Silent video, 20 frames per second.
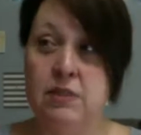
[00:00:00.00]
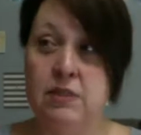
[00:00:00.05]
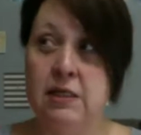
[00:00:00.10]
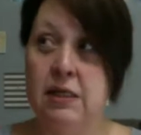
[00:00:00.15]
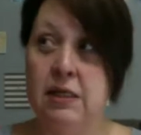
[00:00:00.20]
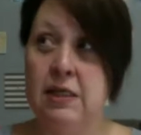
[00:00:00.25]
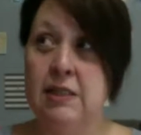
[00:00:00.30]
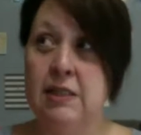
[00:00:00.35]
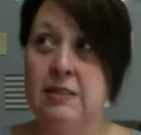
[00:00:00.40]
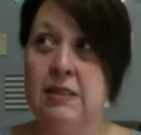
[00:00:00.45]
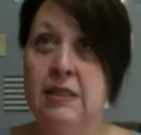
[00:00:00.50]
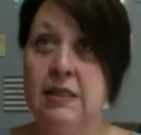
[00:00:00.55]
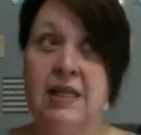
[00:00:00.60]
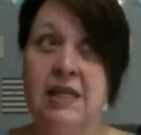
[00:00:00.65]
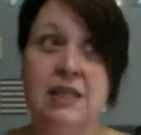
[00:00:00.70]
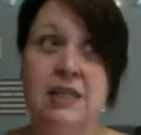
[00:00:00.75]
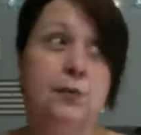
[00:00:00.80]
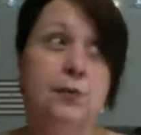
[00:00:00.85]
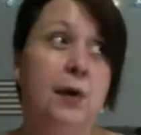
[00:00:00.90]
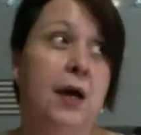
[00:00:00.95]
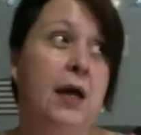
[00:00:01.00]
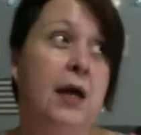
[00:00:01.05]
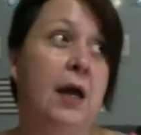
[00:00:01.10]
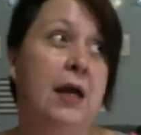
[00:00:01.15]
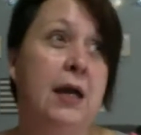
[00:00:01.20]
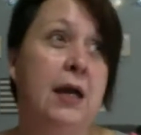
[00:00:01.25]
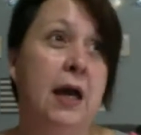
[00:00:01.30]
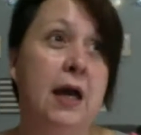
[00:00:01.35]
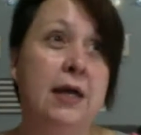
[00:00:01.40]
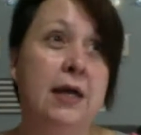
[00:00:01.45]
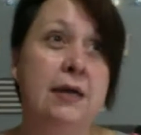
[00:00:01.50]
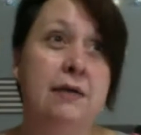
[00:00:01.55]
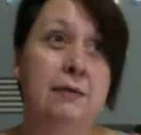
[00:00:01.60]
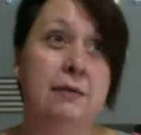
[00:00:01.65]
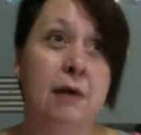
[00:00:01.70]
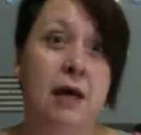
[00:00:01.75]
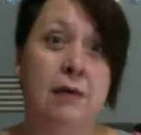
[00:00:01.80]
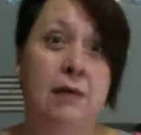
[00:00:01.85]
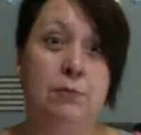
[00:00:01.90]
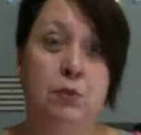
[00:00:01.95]
and it's like, that's why
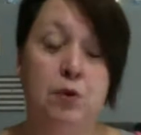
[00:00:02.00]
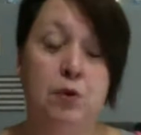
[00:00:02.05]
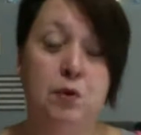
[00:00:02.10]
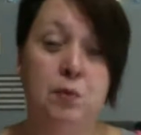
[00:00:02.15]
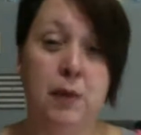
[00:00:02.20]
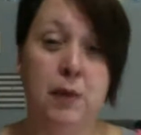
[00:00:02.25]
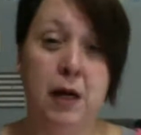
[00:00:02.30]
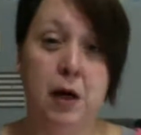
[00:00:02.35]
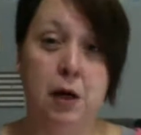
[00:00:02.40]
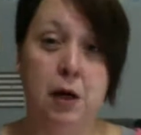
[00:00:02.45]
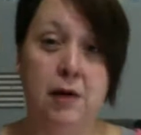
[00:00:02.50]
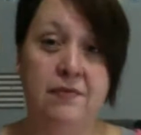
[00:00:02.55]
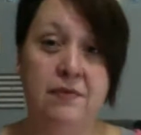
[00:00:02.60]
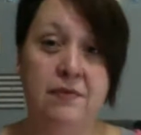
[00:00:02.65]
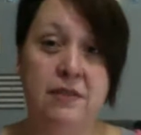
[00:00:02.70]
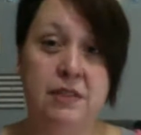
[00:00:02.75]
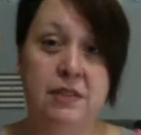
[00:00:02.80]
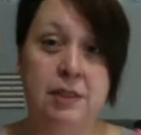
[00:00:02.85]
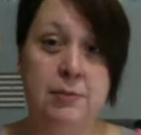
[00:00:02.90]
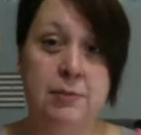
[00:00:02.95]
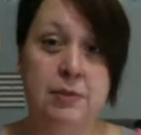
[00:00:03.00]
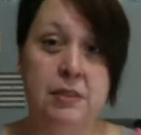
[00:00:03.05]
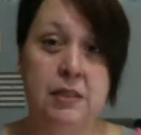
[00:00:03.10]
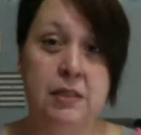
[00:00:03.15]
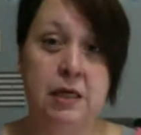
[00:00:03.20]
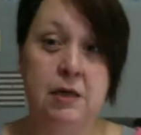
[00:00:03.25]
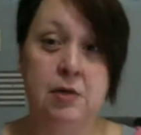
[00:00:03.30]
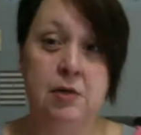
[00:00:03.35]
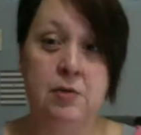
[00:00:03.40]
I moved my office upstairs,